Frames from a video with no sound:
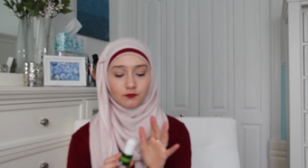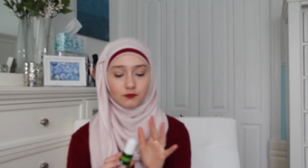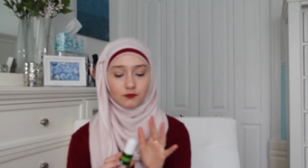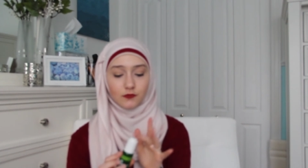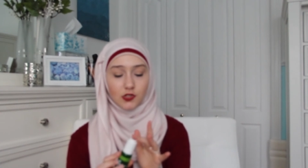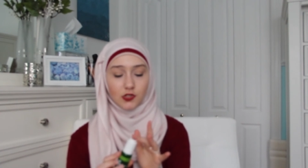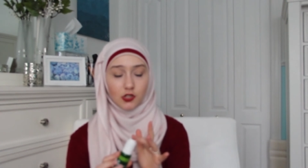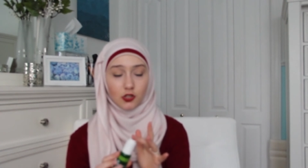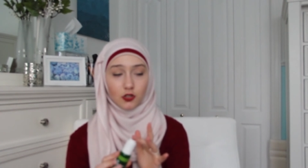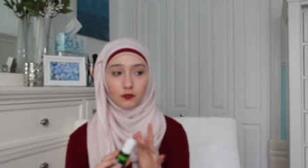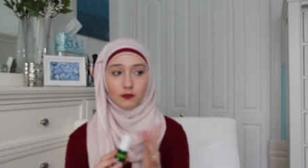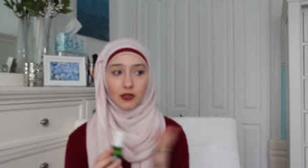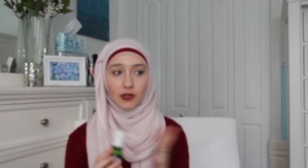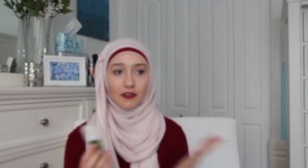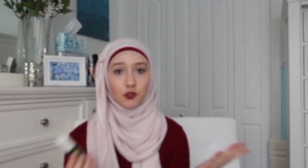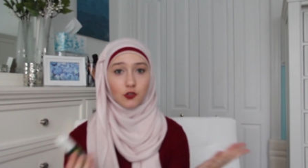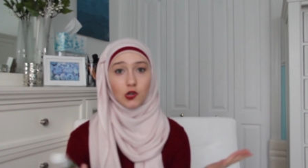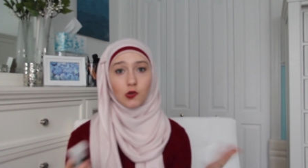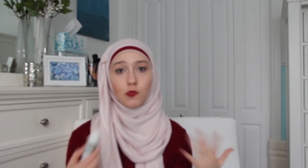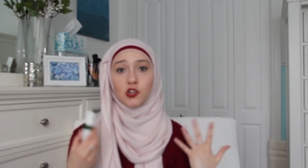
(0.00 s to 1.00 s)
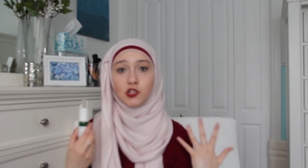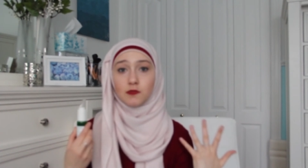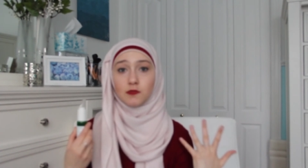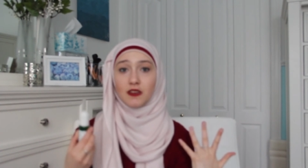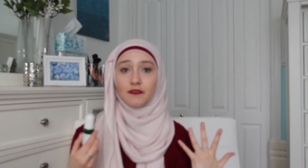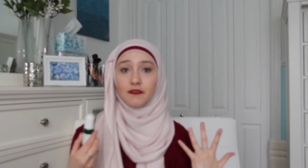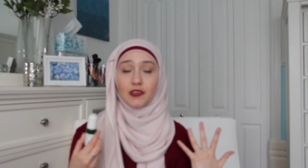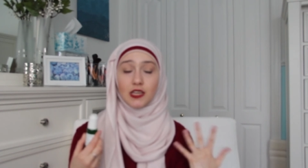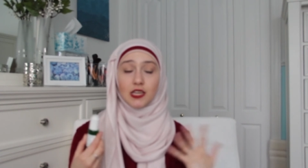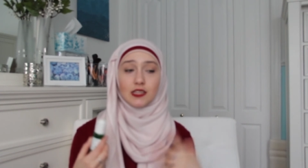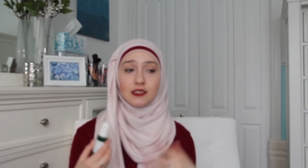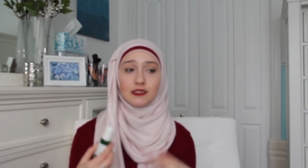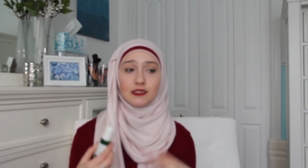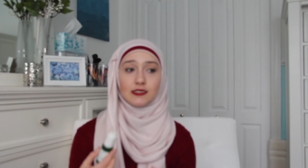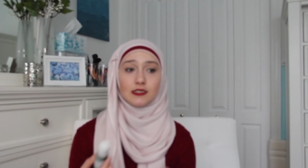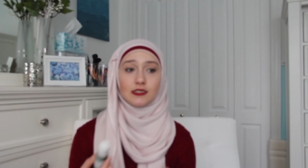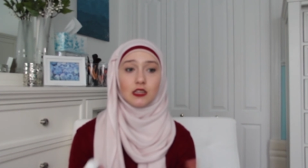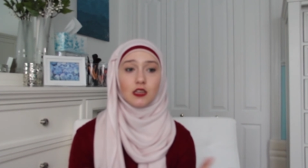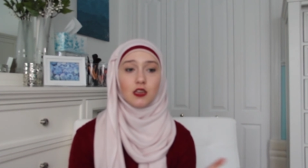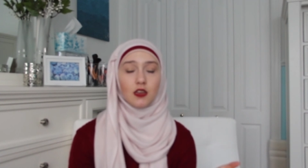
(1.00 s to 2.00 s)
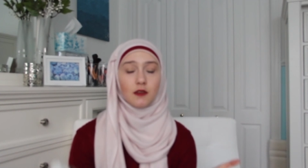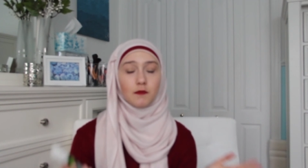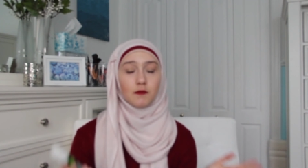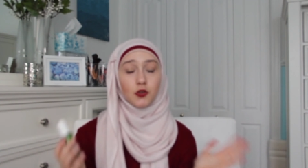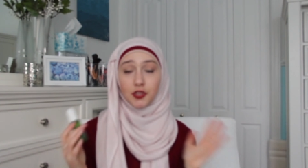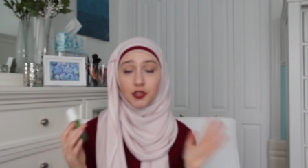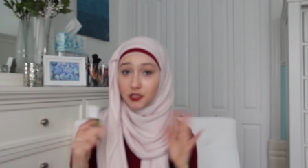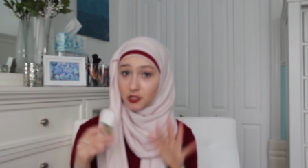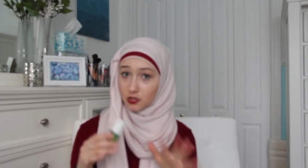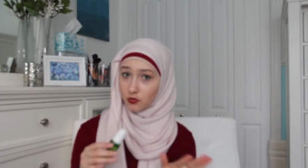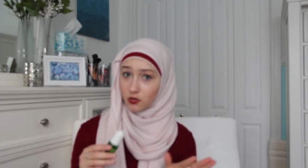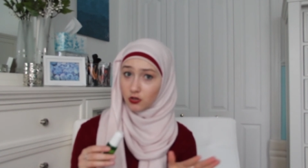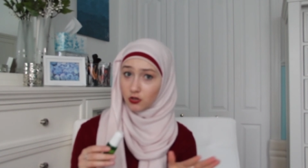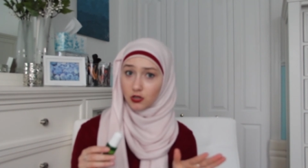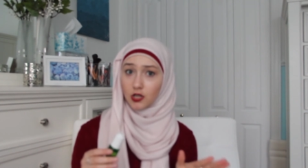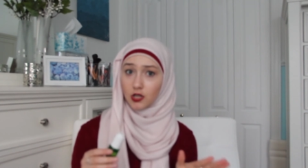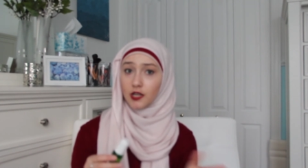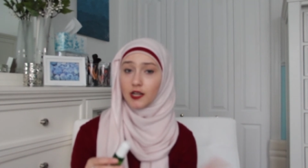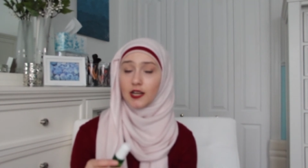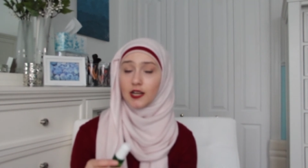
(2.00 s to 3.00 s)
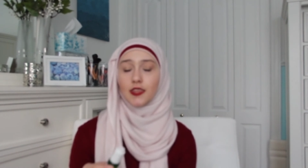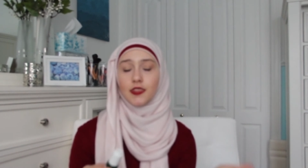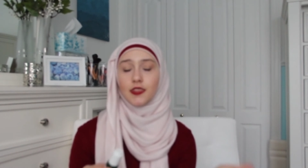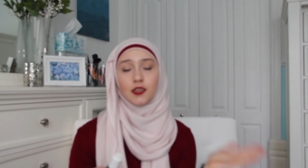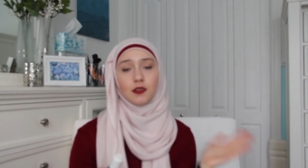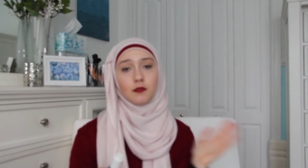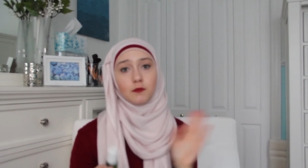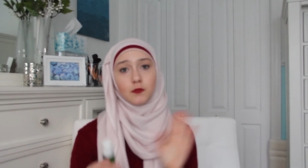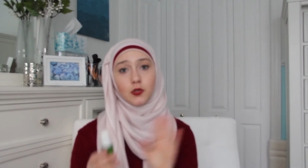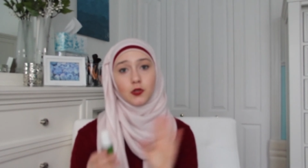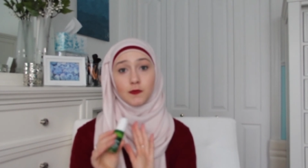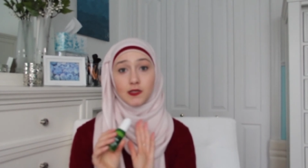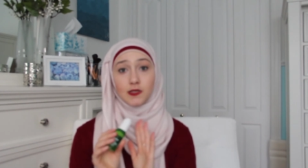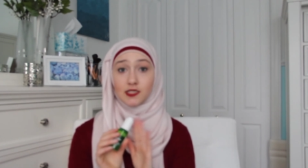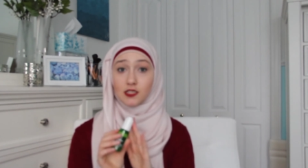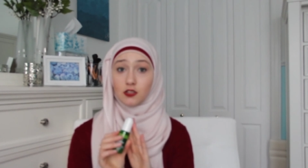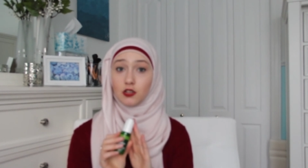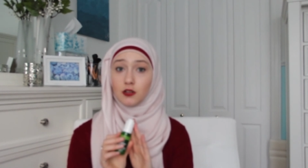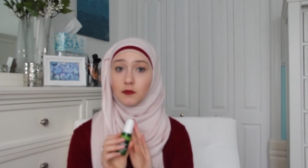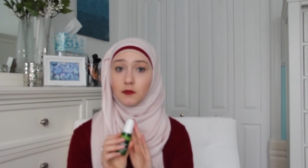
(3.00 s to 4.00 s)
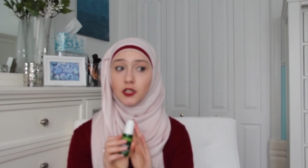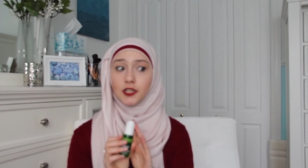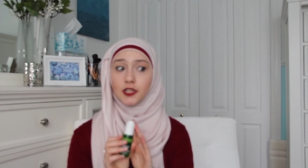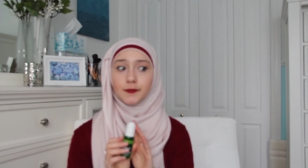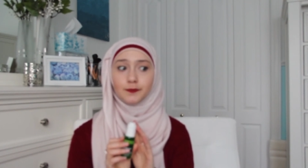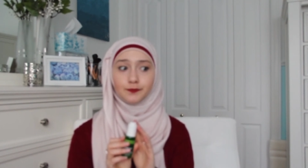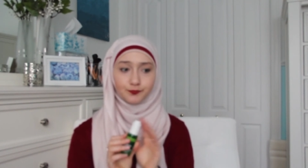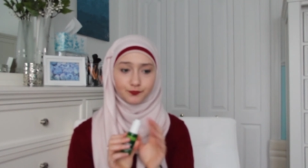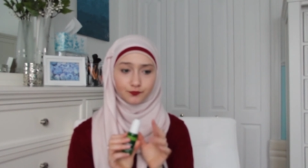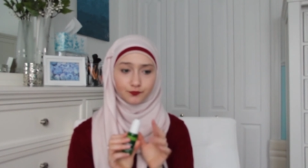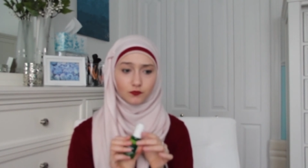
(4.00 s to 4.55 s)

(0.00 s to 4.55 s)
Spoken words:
So after I wash my face, put the toner on, and then put my serum on,